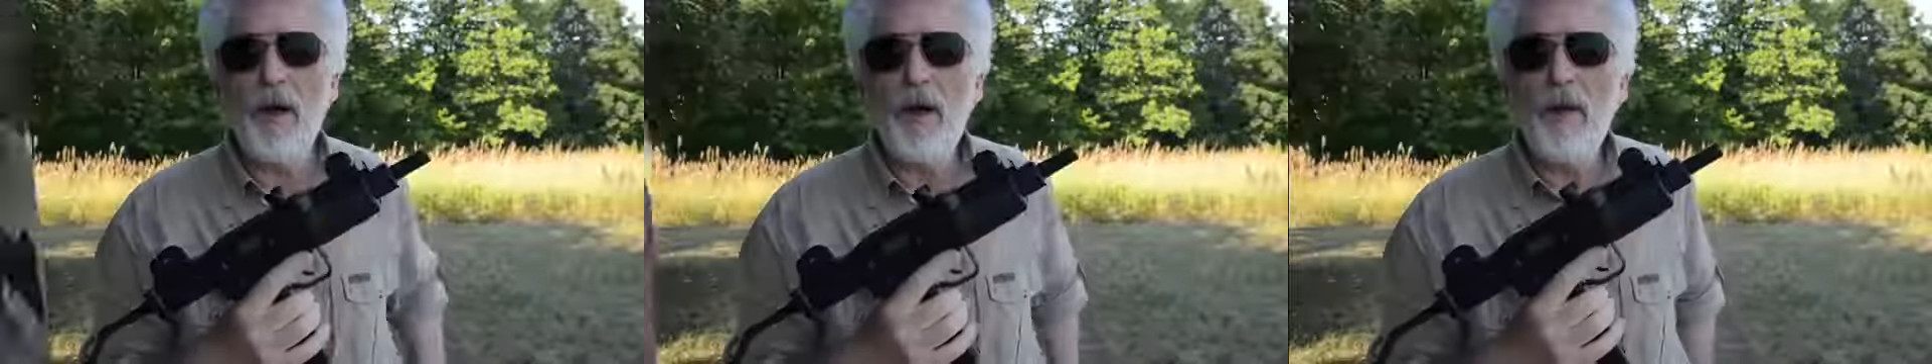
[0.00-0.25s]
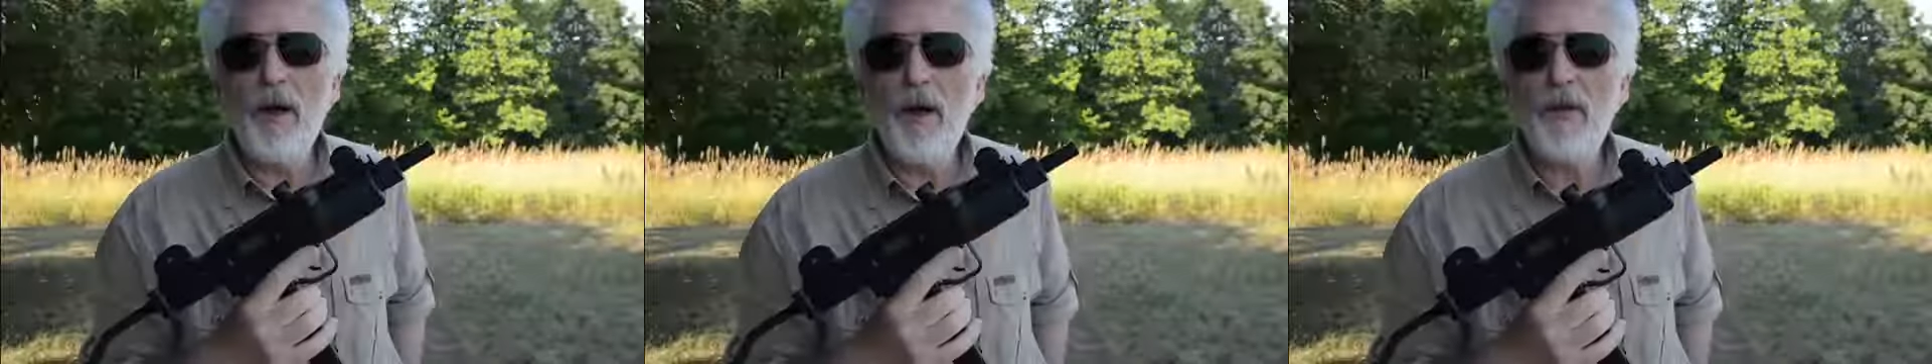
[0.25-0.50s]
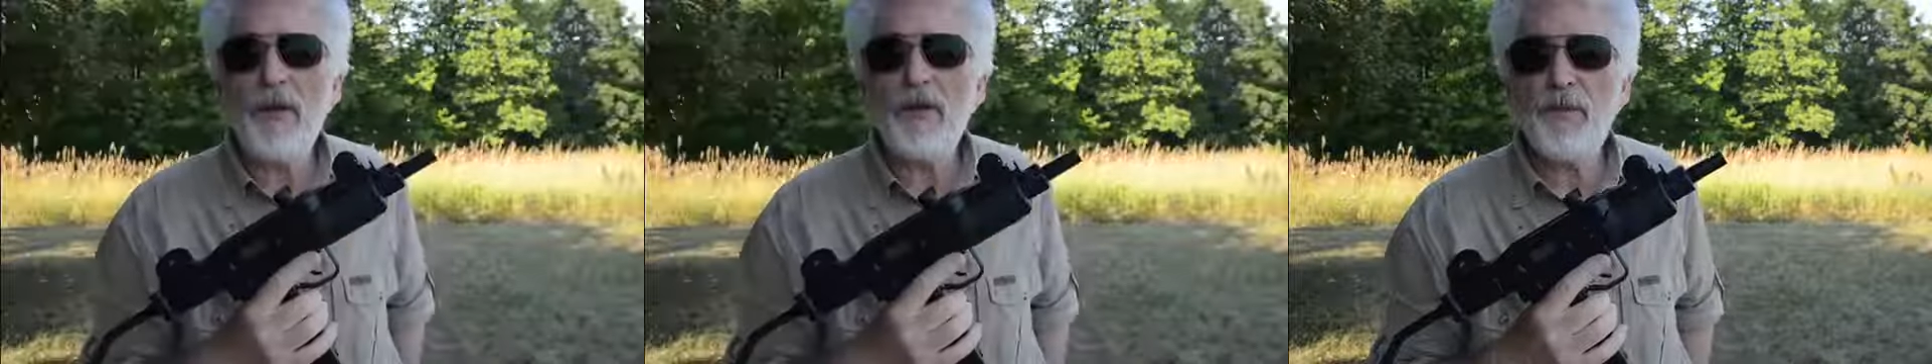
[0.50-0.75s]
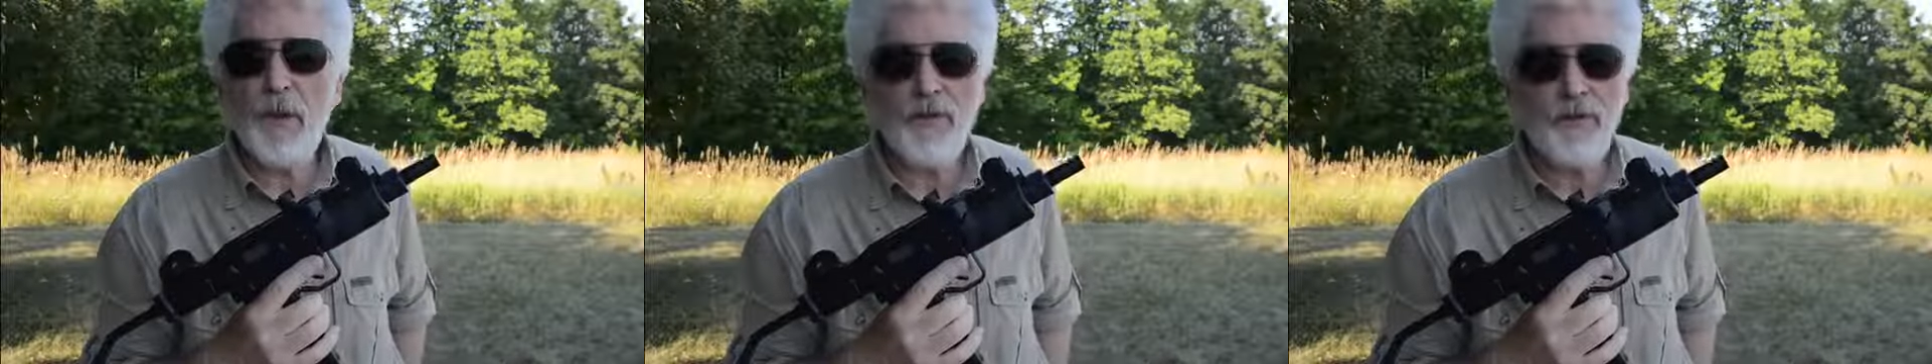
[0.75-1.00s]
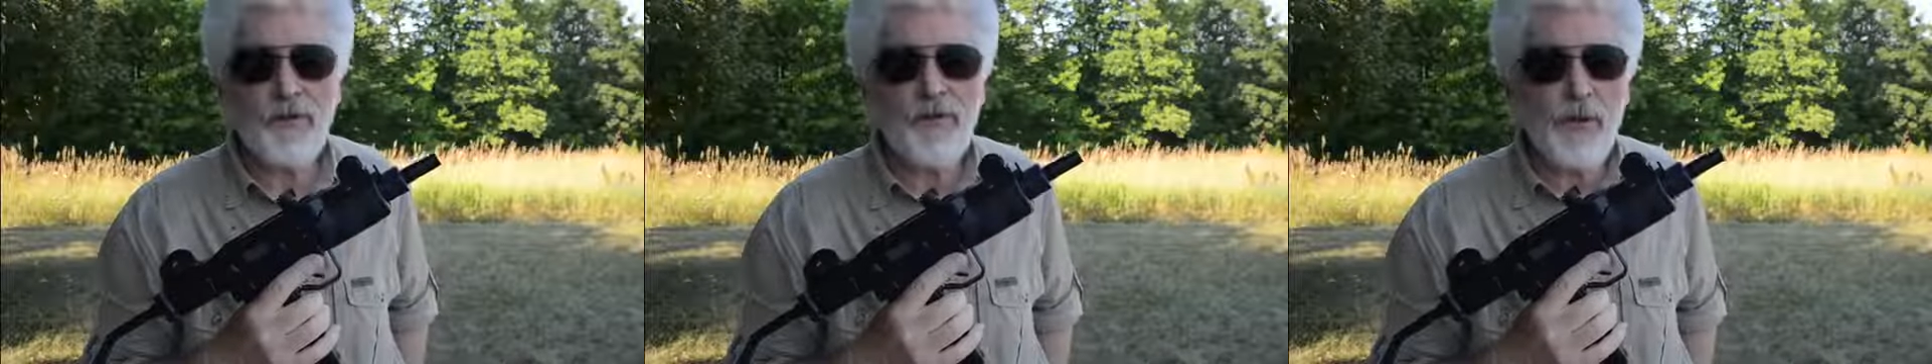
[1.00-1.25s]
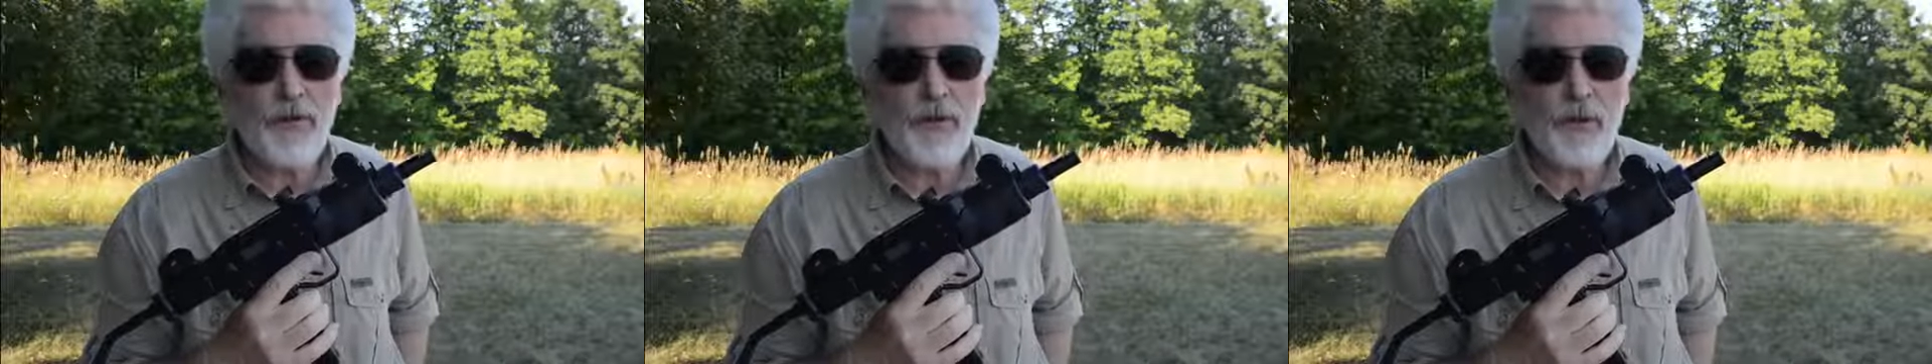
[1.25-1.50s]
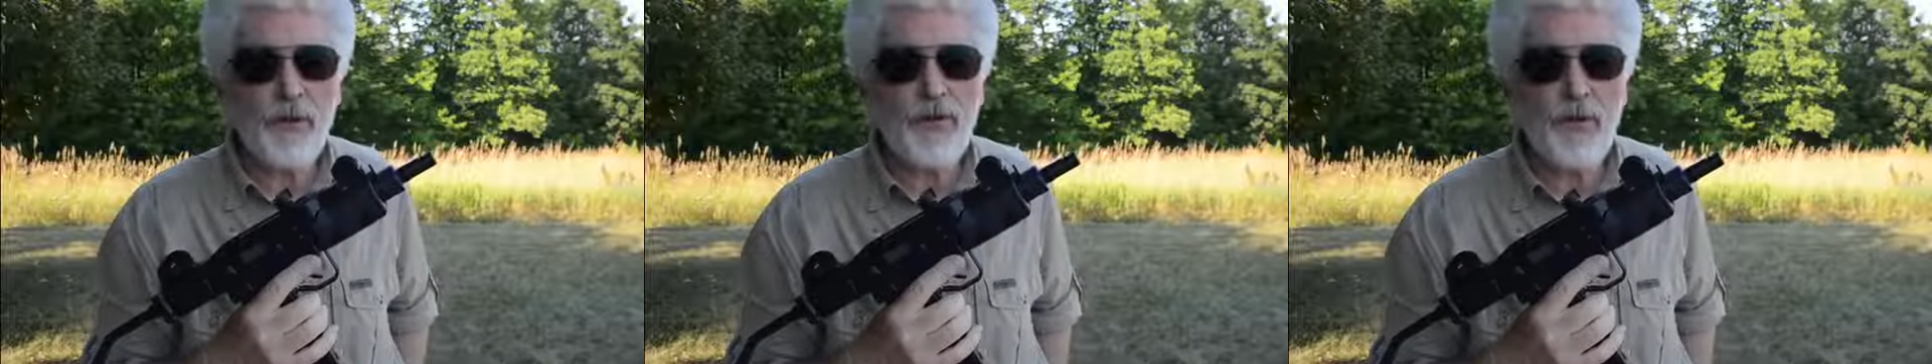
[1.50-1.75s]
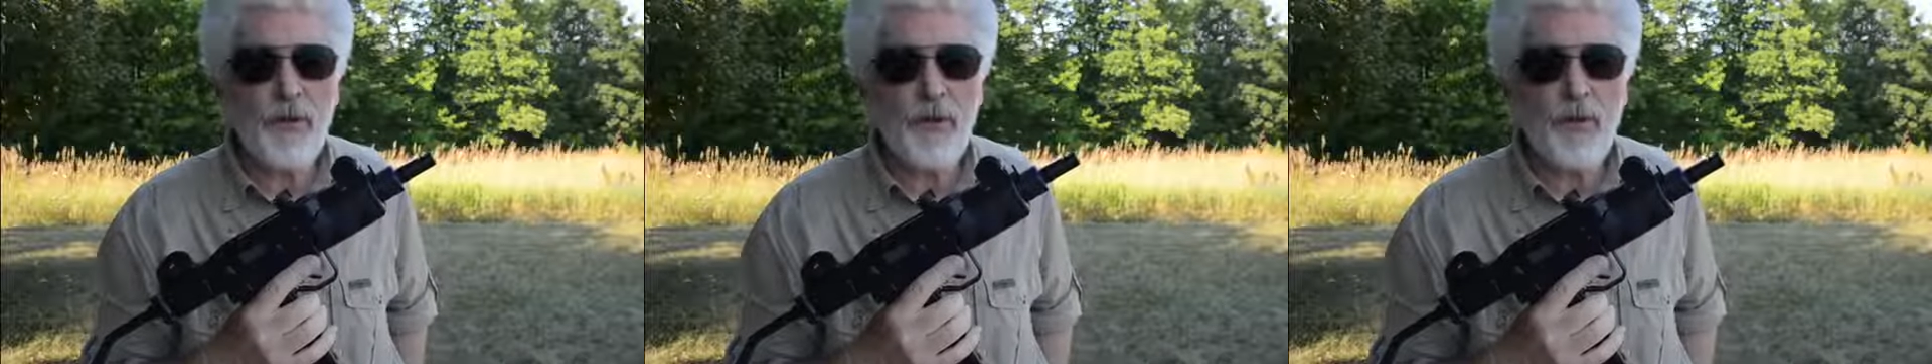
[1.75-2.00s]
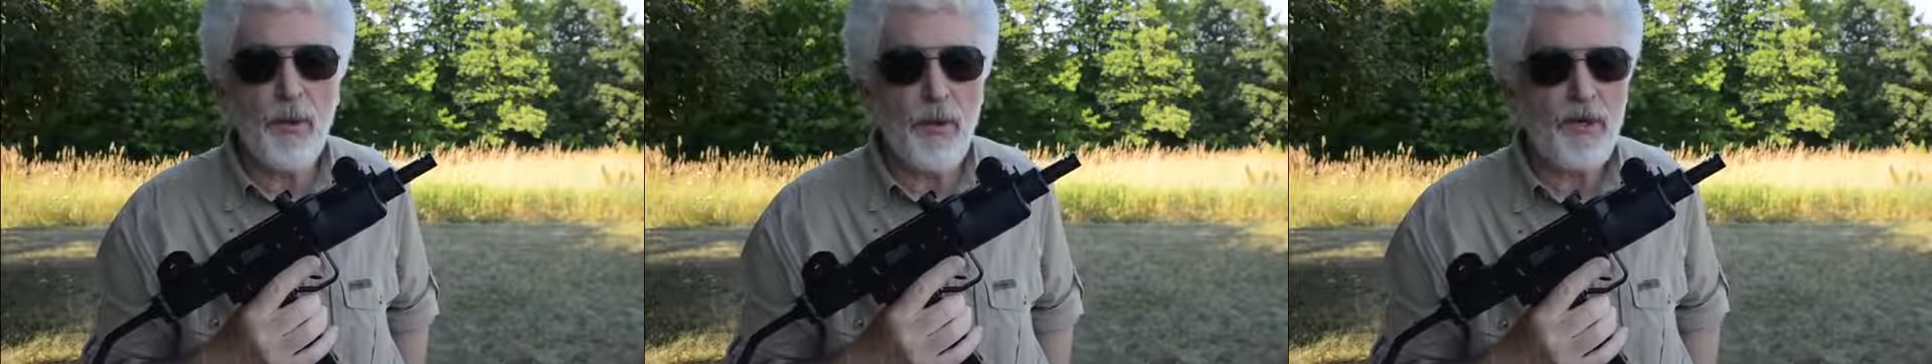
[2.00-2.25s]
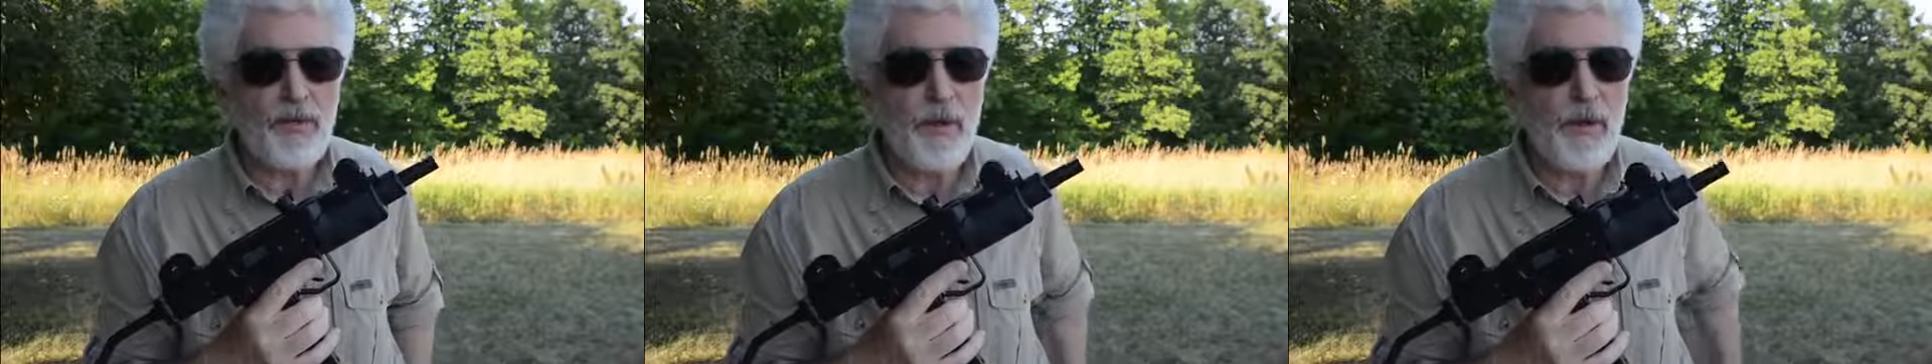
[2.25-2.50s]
Among other special features for the Umarex